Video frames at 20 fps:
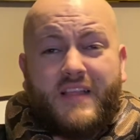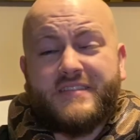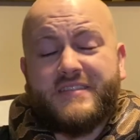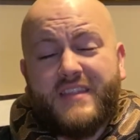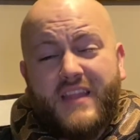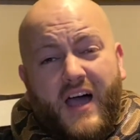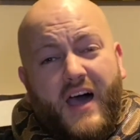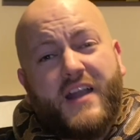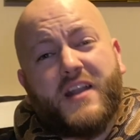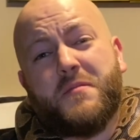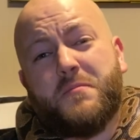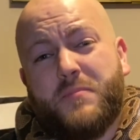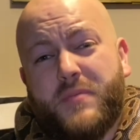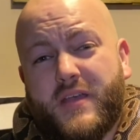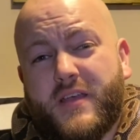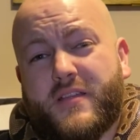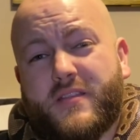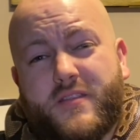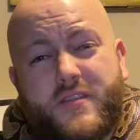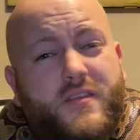Not a
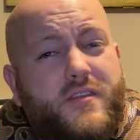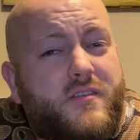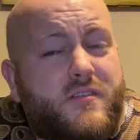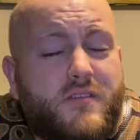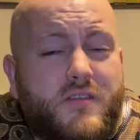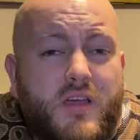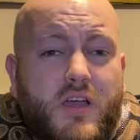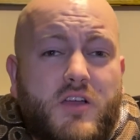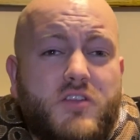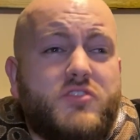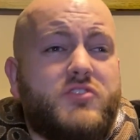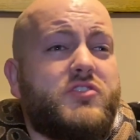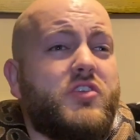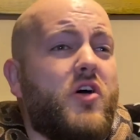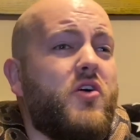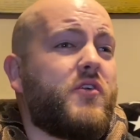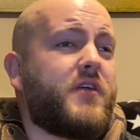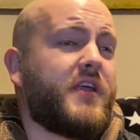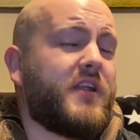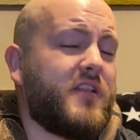big deal.
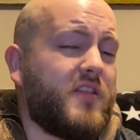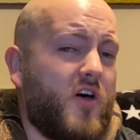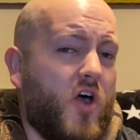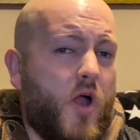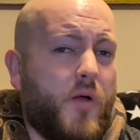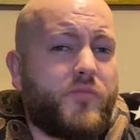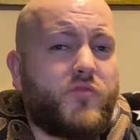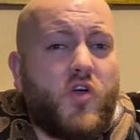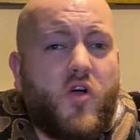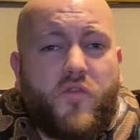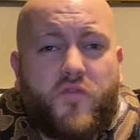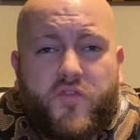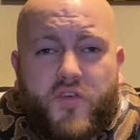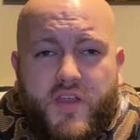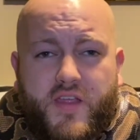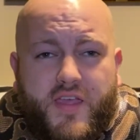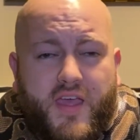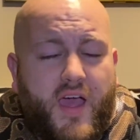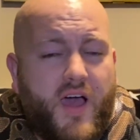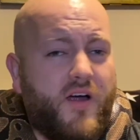Don't get alarmed. Don't
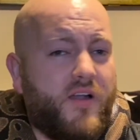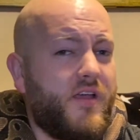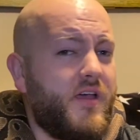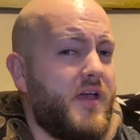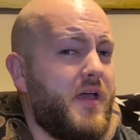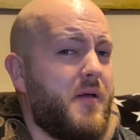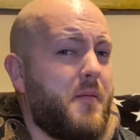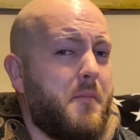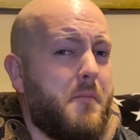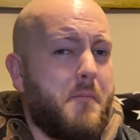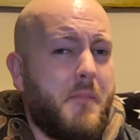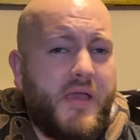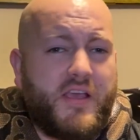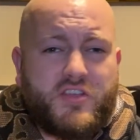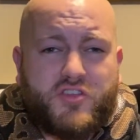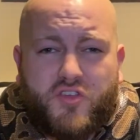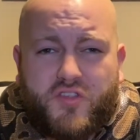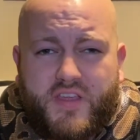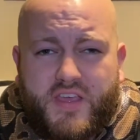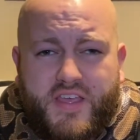freak out. Make
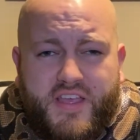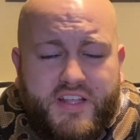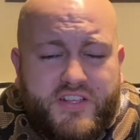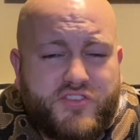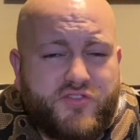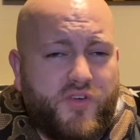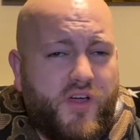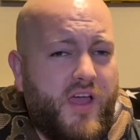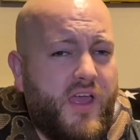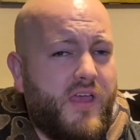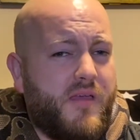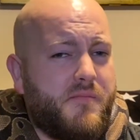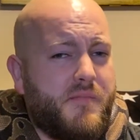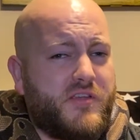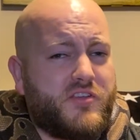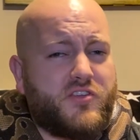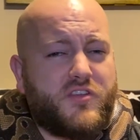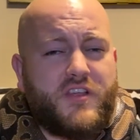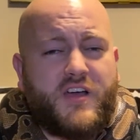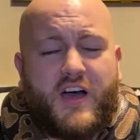sure the heat's right. Make
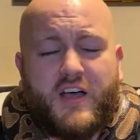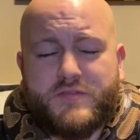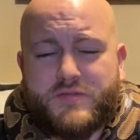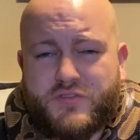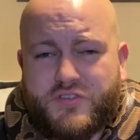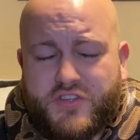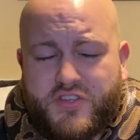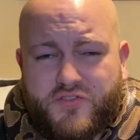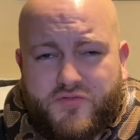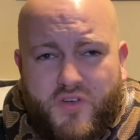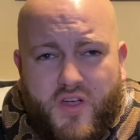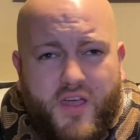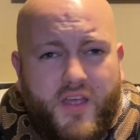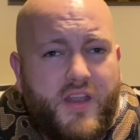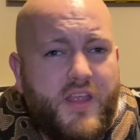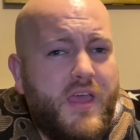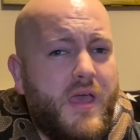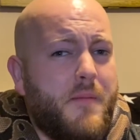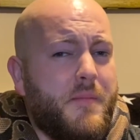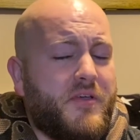sure the husbandry's
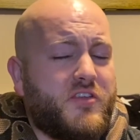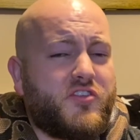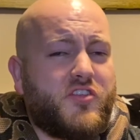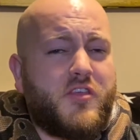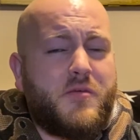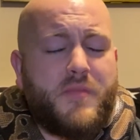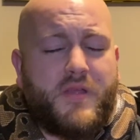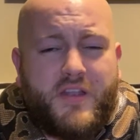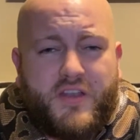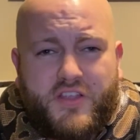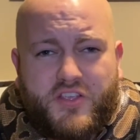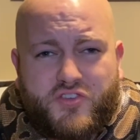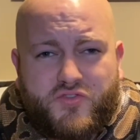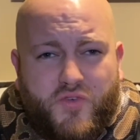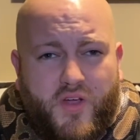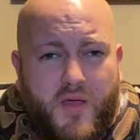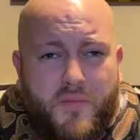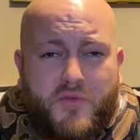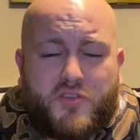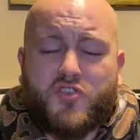right. Make sure the humidity is
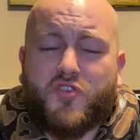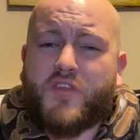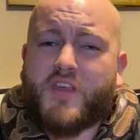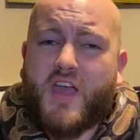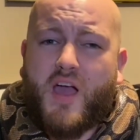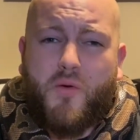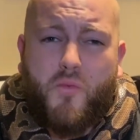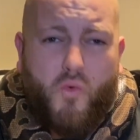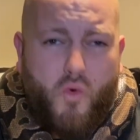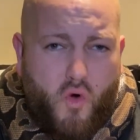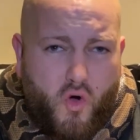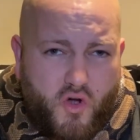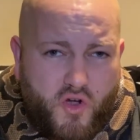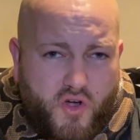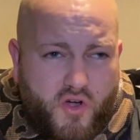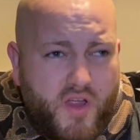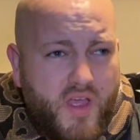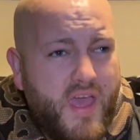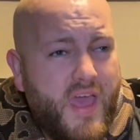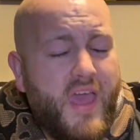right. Make sure they got
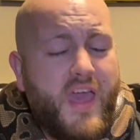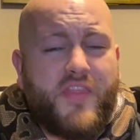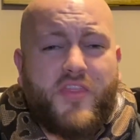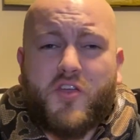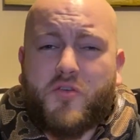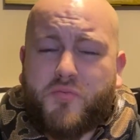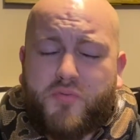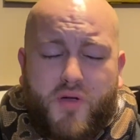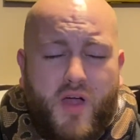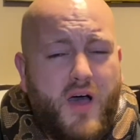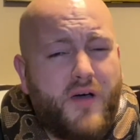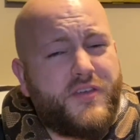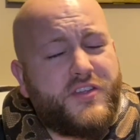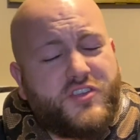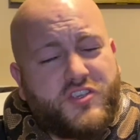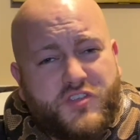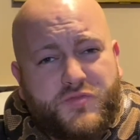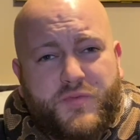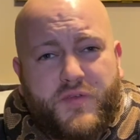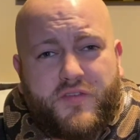water, and they'll probably
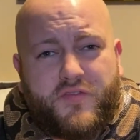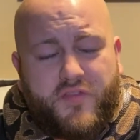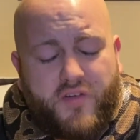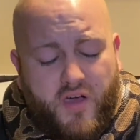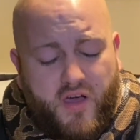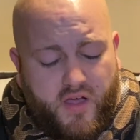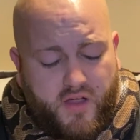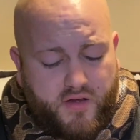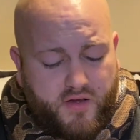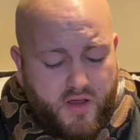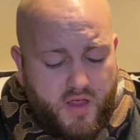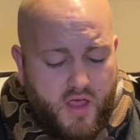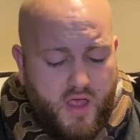just be fine.